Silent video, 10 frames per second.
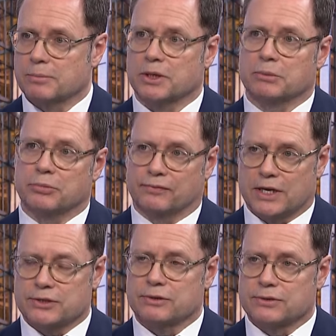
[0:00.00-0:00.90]
firm on the
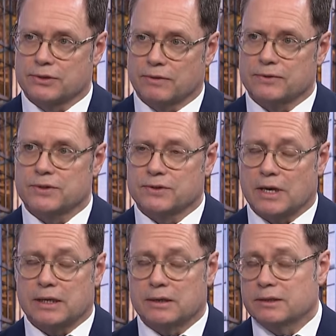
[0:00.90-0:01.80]
professional
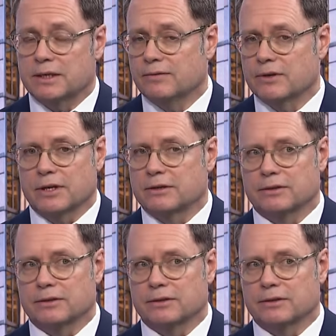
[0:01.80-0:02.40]
services side, and they